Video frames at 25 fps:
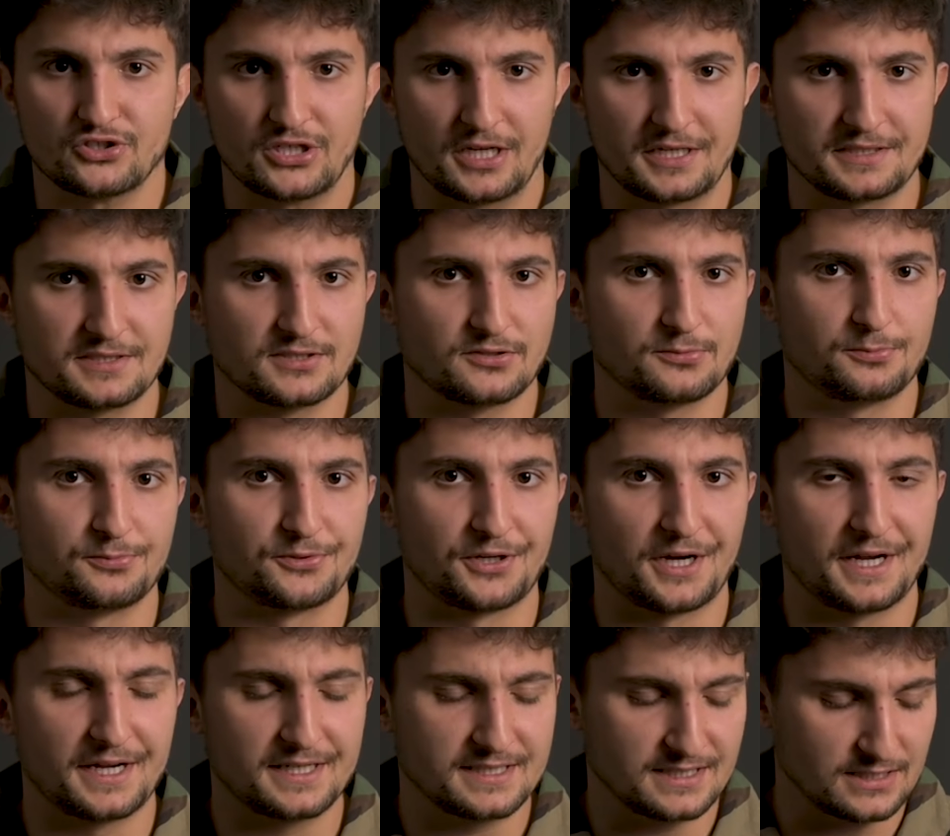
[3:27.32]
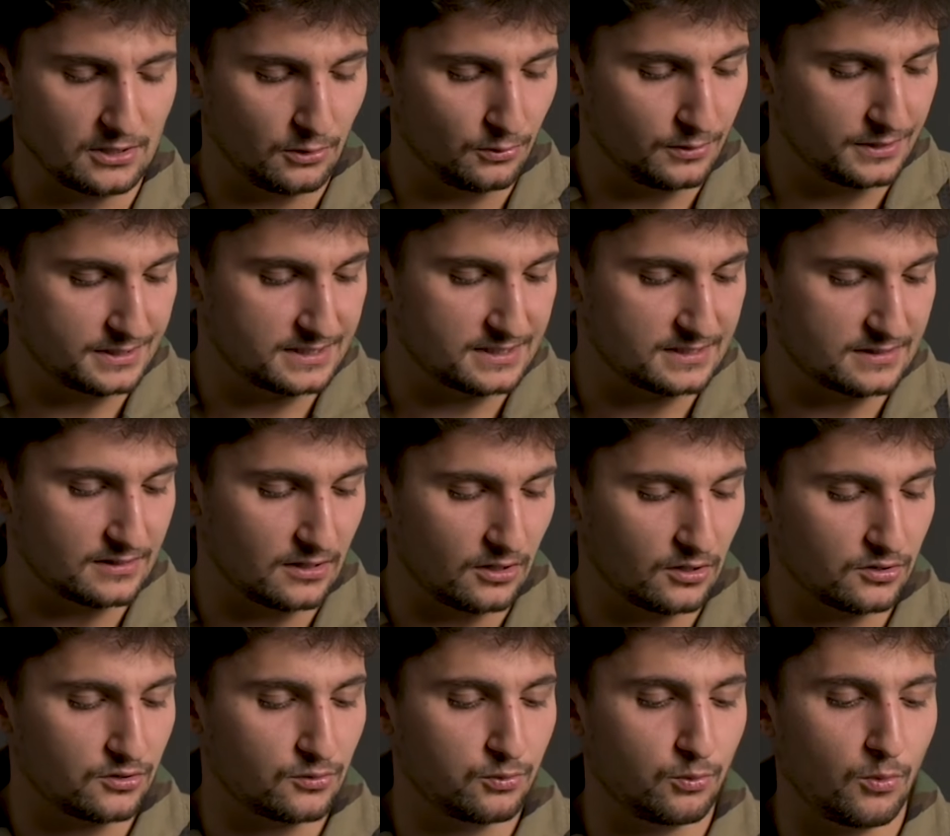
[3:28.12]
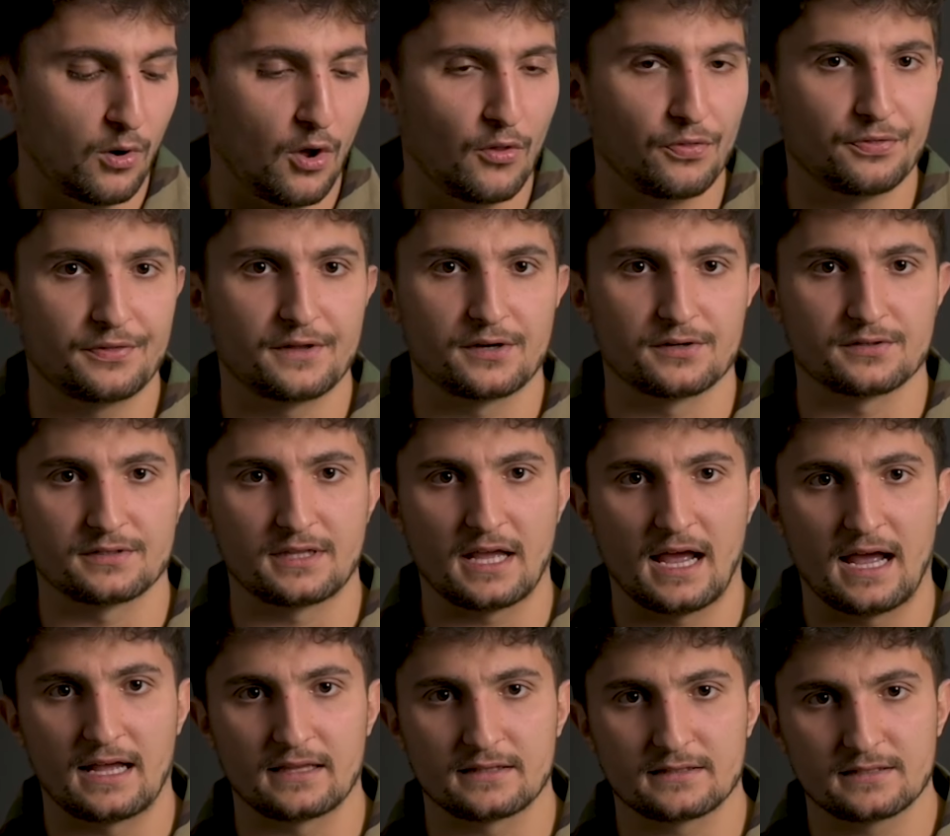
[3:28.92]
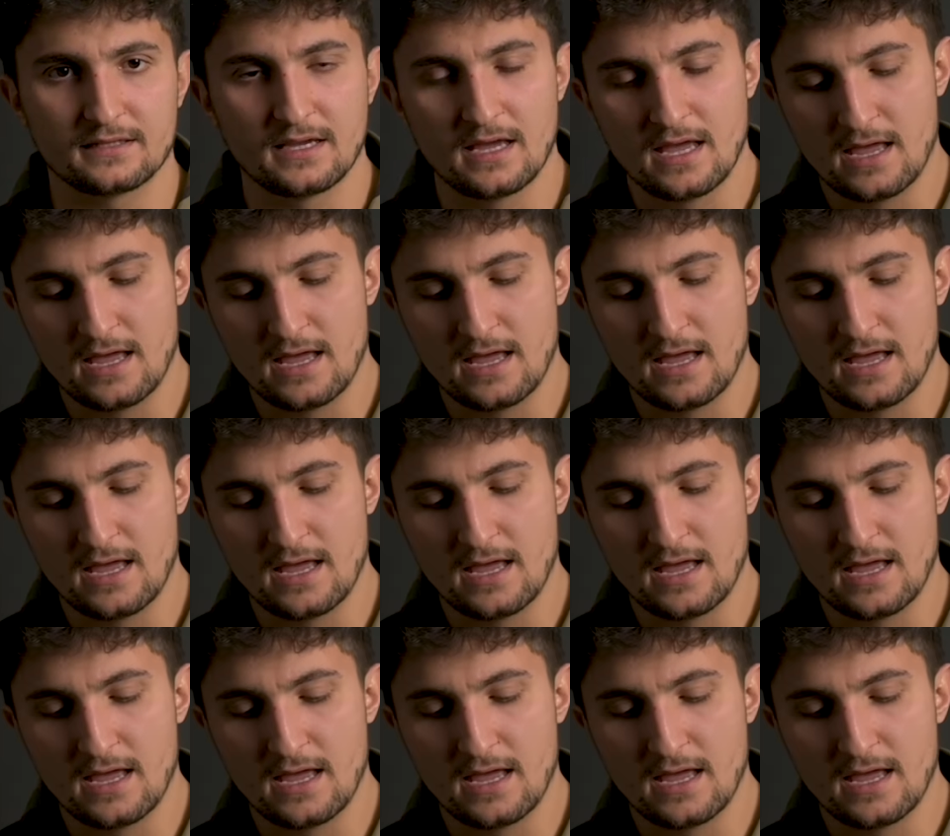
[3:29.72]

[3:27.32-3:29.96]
chance to break. So it's not wonder that